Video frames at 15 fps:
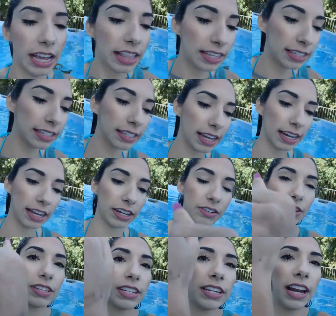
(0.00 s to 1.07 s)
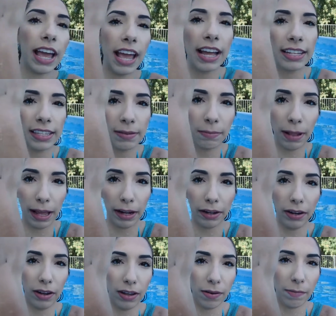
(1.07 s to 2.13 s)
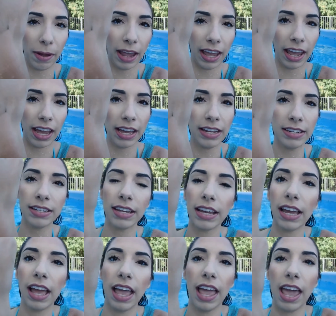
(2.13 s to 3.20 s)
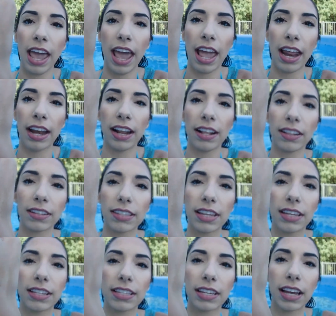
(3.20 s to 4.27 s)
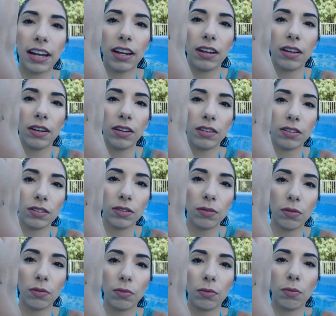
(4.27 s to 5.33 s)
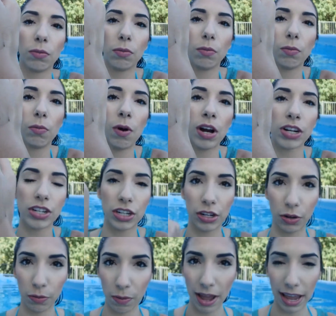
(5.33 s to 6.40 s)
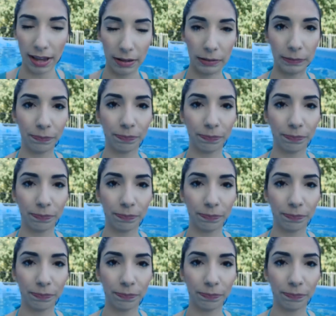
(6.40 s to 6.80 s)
This is kind of interesting. I had some liner on my hand and it looks like it's kind of washing away.